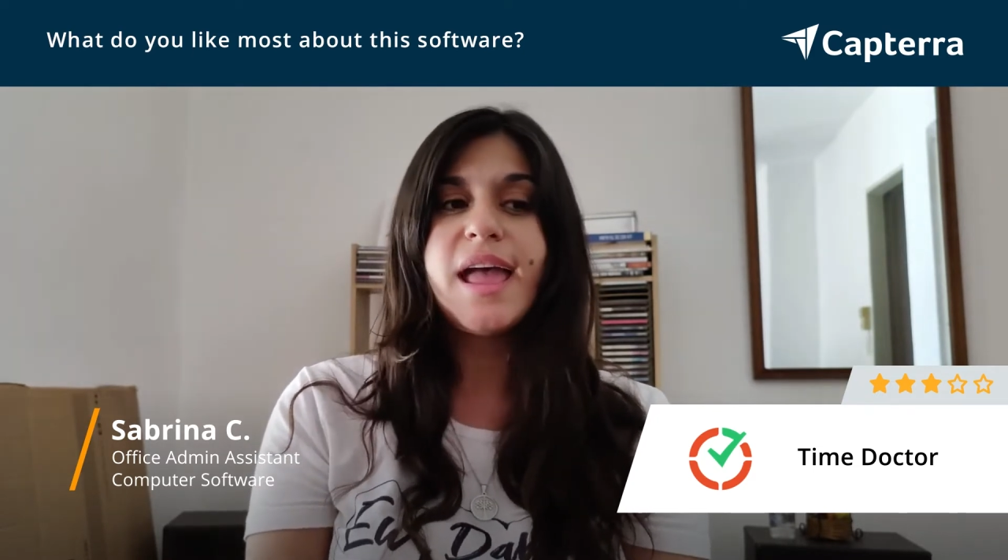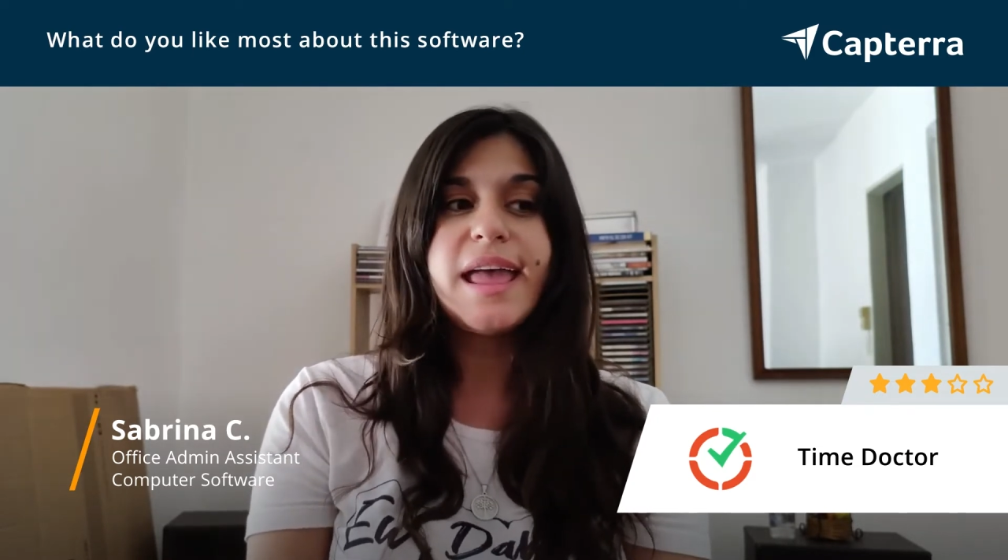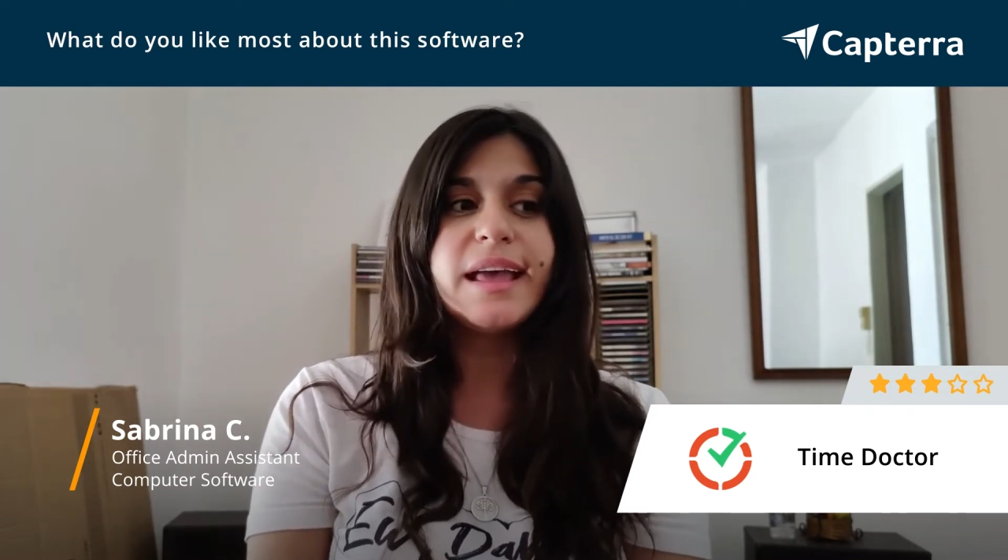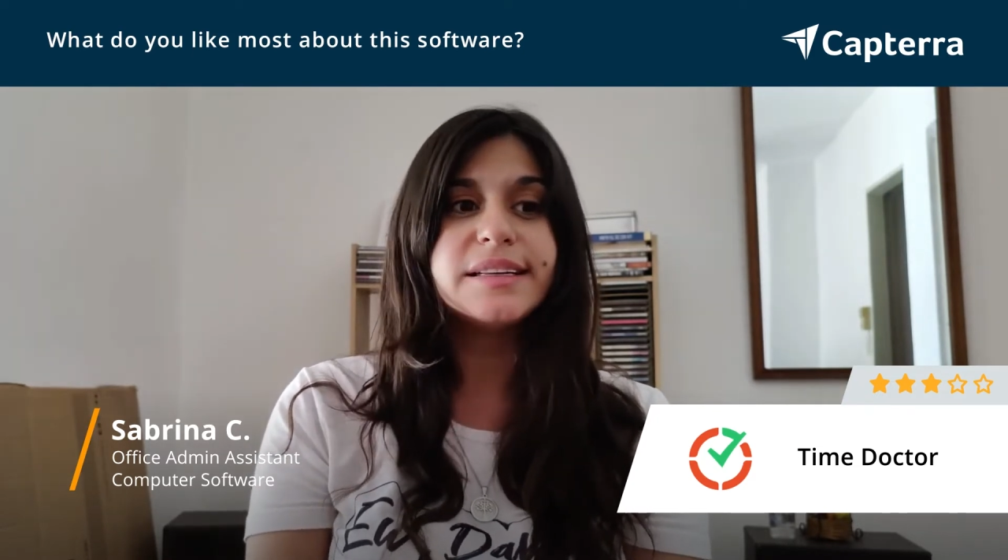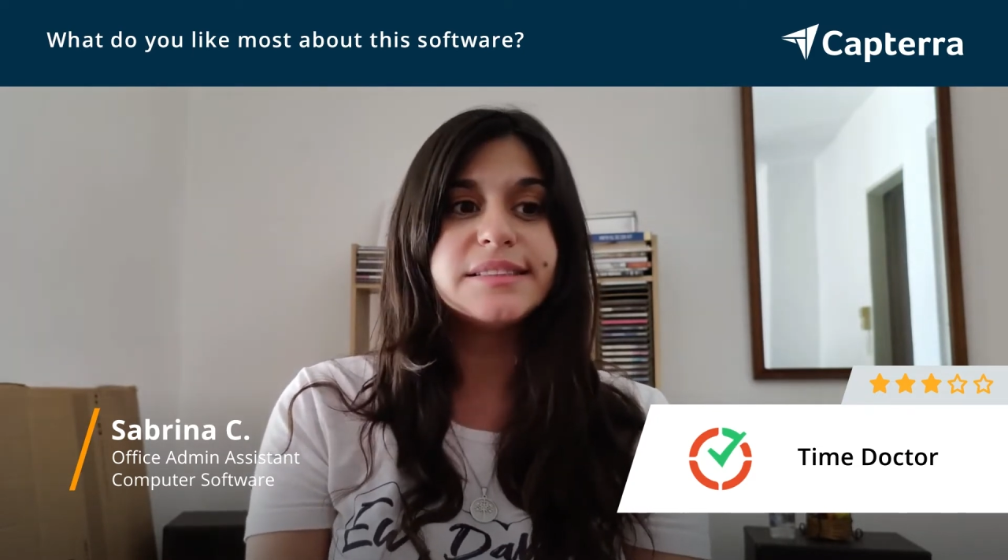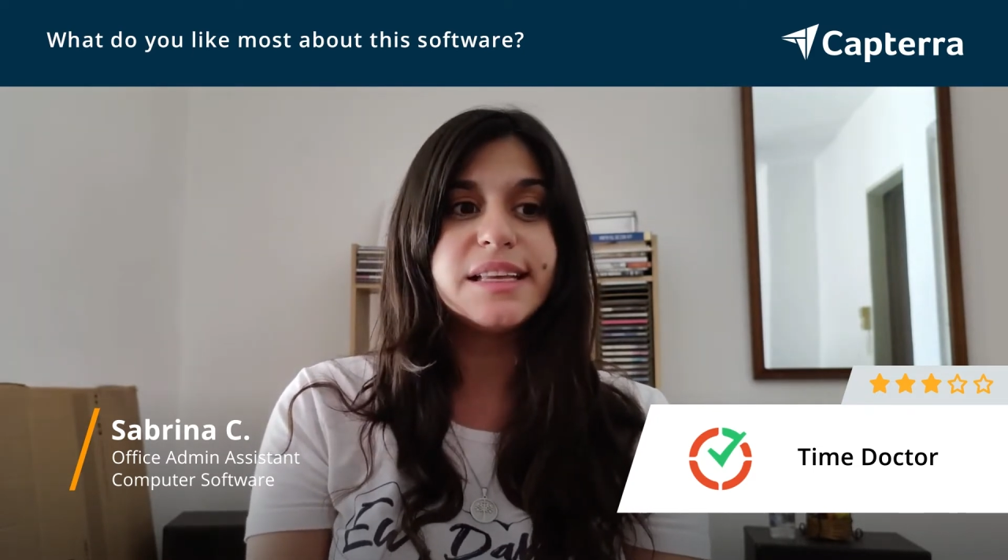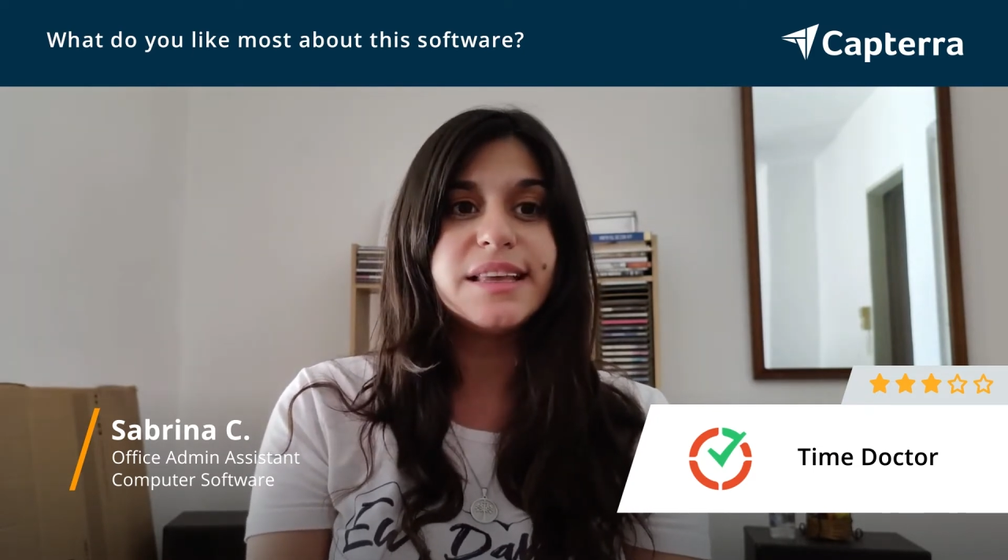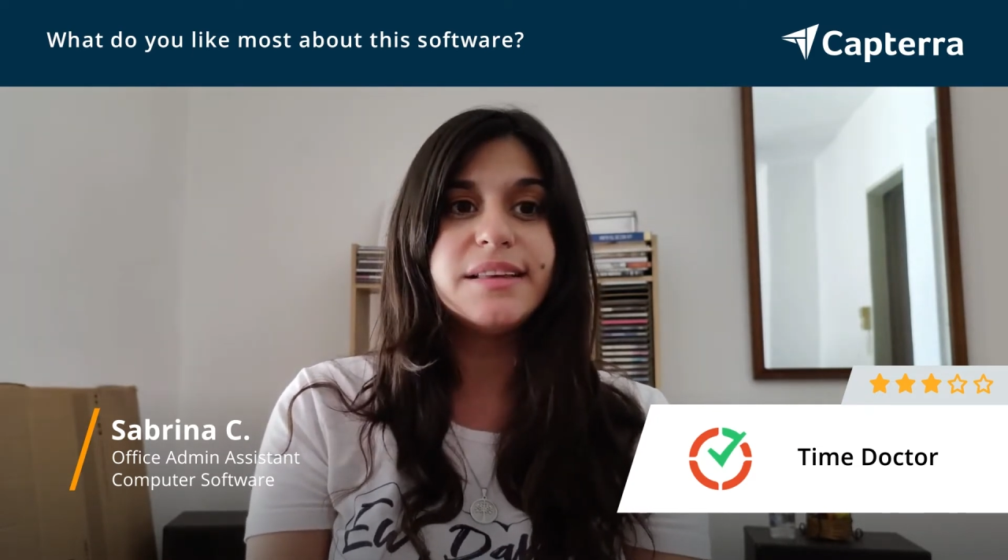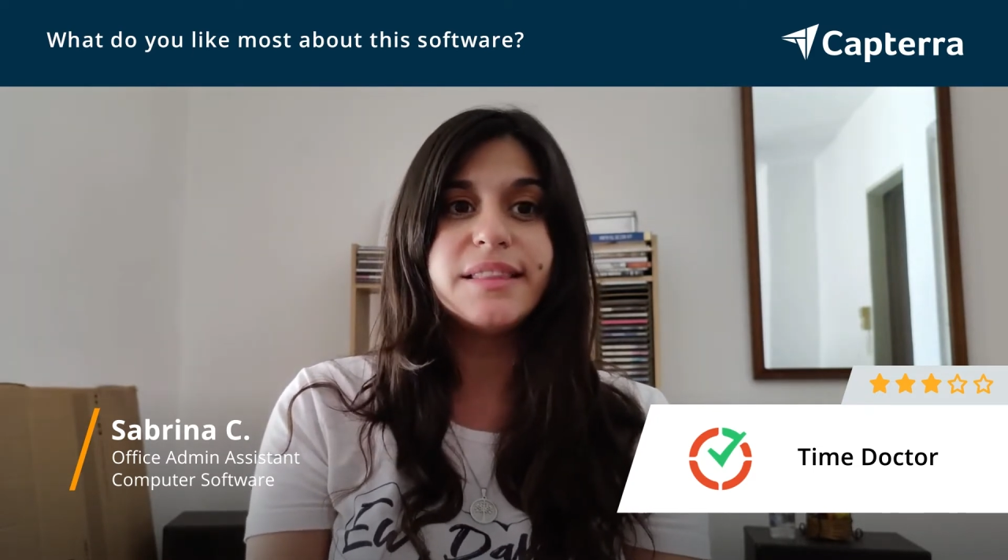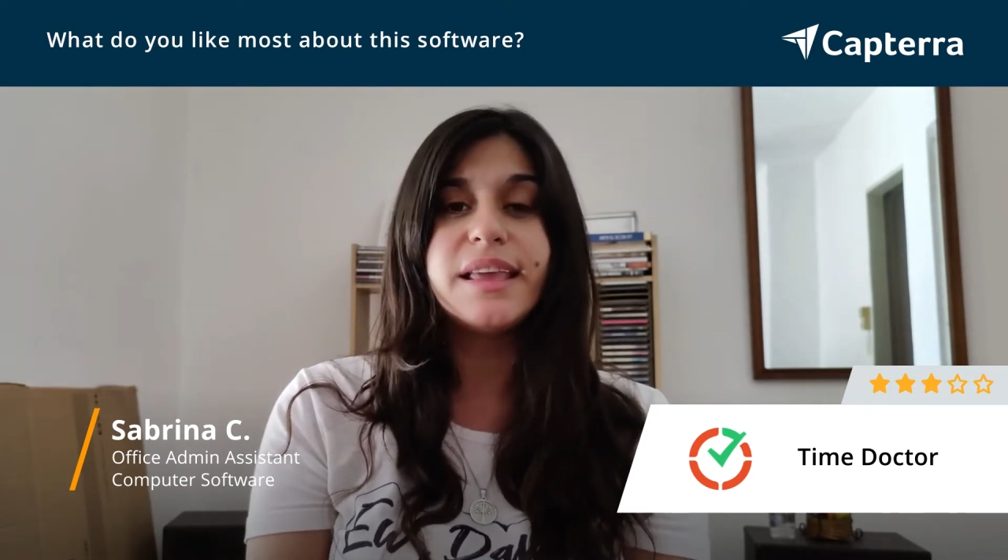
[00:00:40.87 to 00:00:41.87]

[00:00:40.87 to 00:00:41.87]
and they